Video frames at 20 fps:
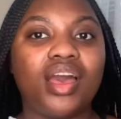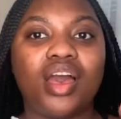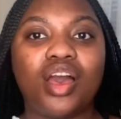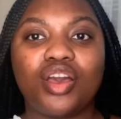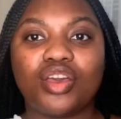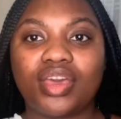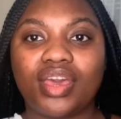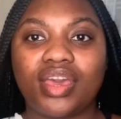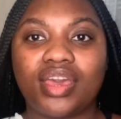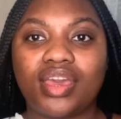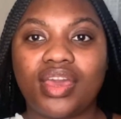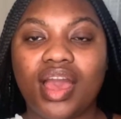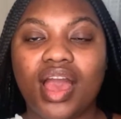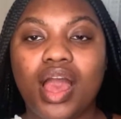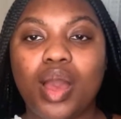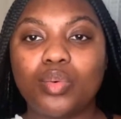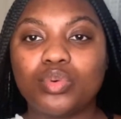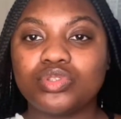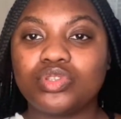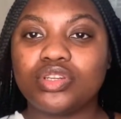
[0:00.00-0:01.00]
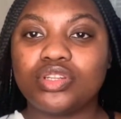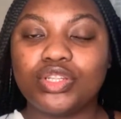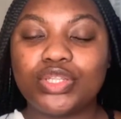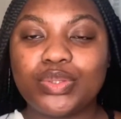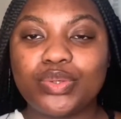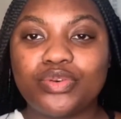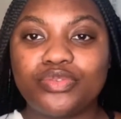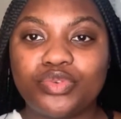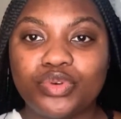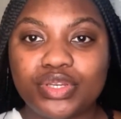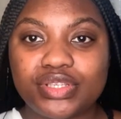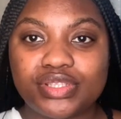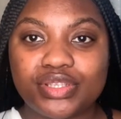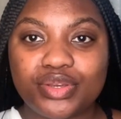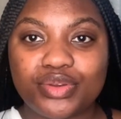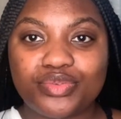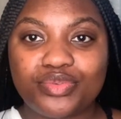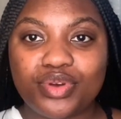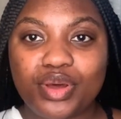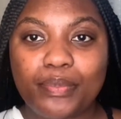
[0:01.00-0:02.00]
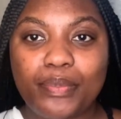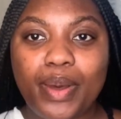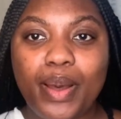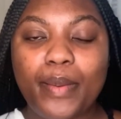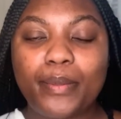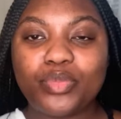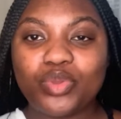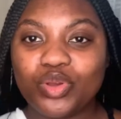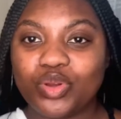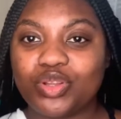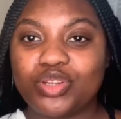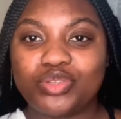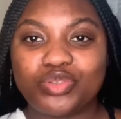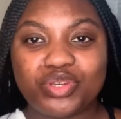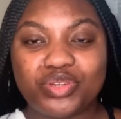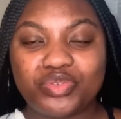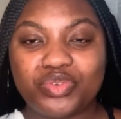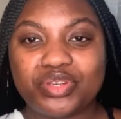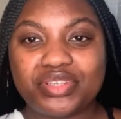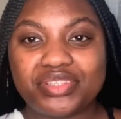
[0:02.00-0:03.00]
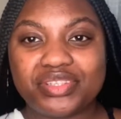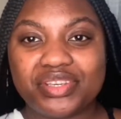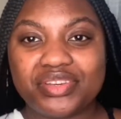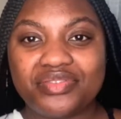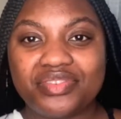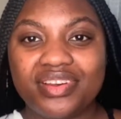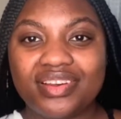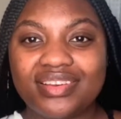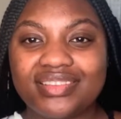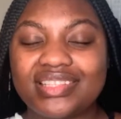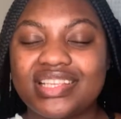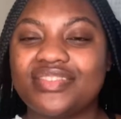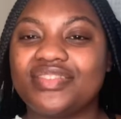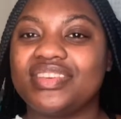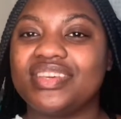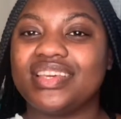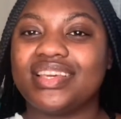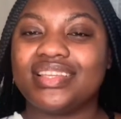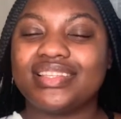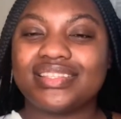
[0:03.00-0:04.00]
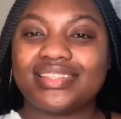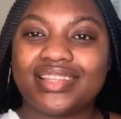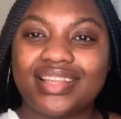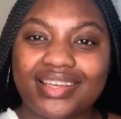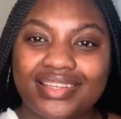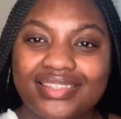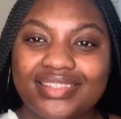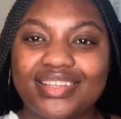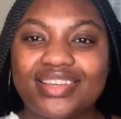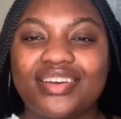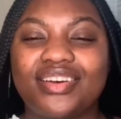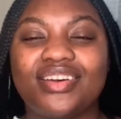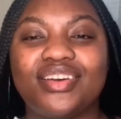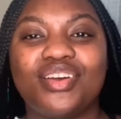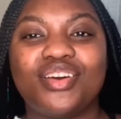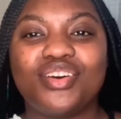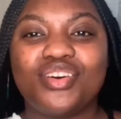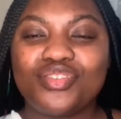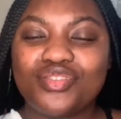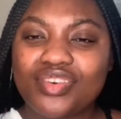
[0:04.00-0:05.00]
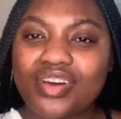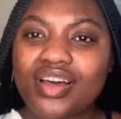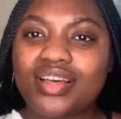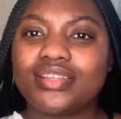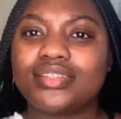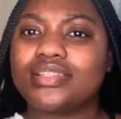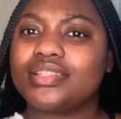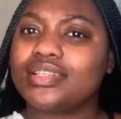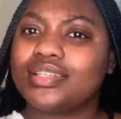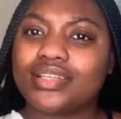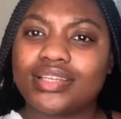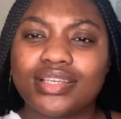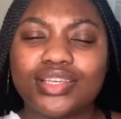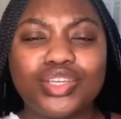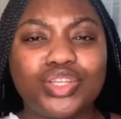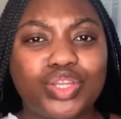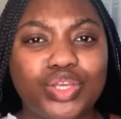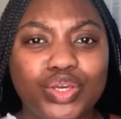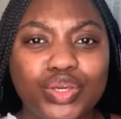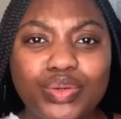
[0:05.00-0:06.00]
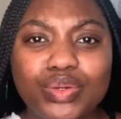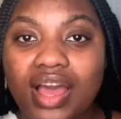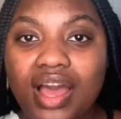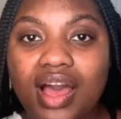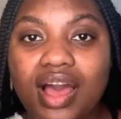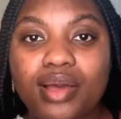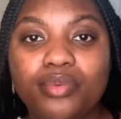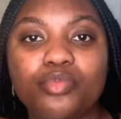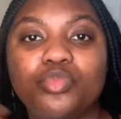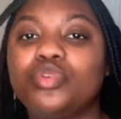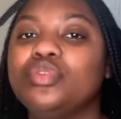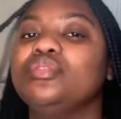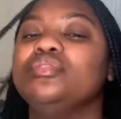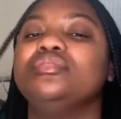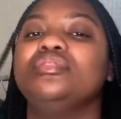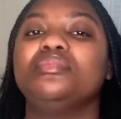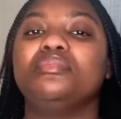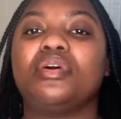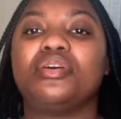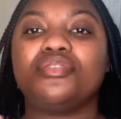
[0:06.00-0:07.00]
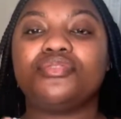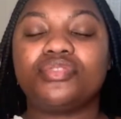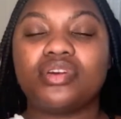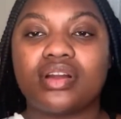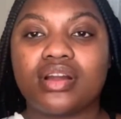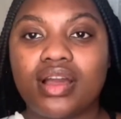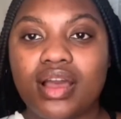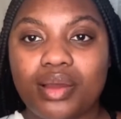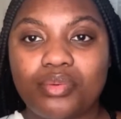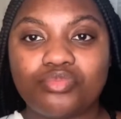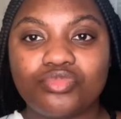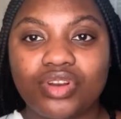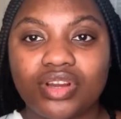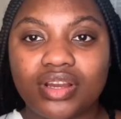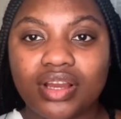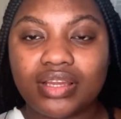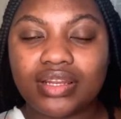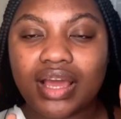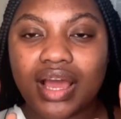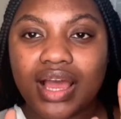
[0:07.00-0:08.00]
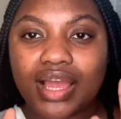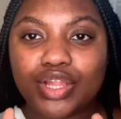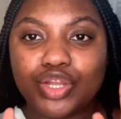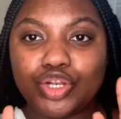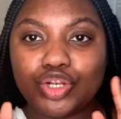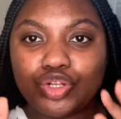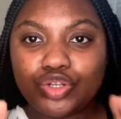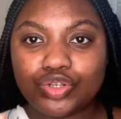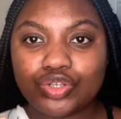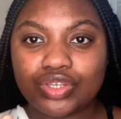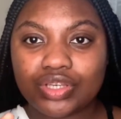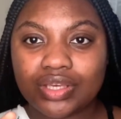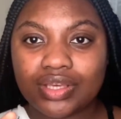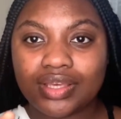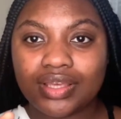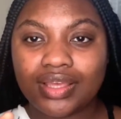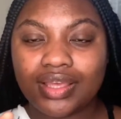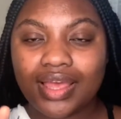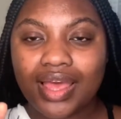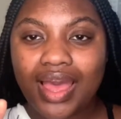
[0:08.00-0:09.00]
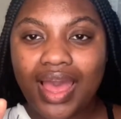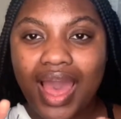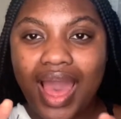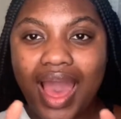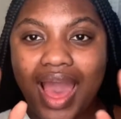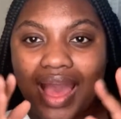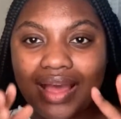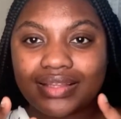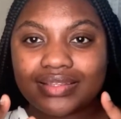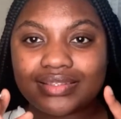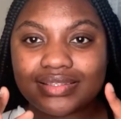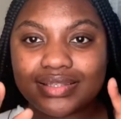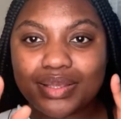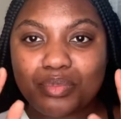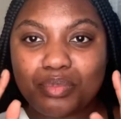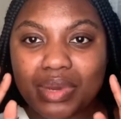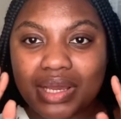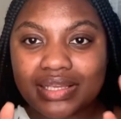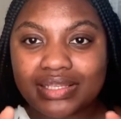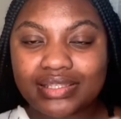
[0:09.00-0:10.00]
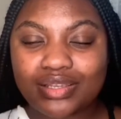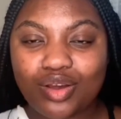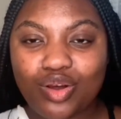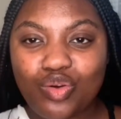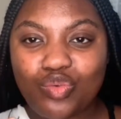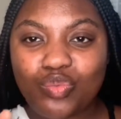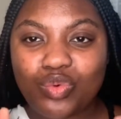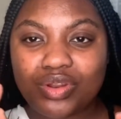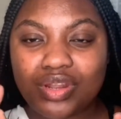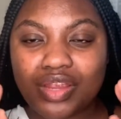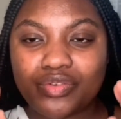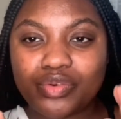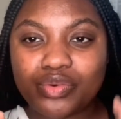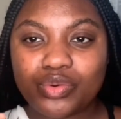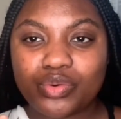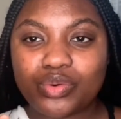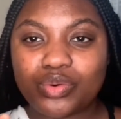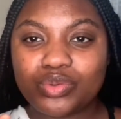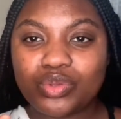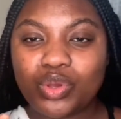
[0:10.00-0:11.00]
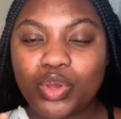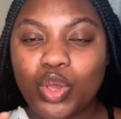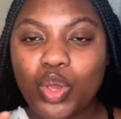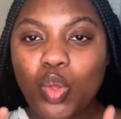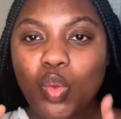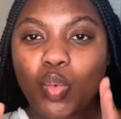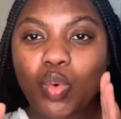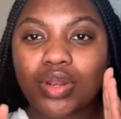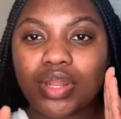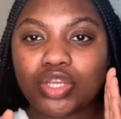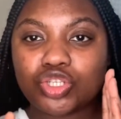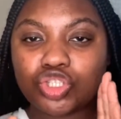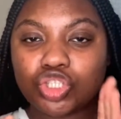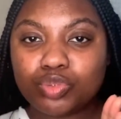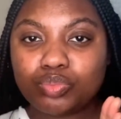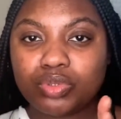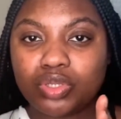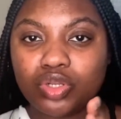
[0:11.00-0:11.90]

Okay, I was going to do a voiceover, but I'm not going to do a voiceover because I think it's nicer for us to, you know, we're using my front camera and I look at myself when I record, when I should be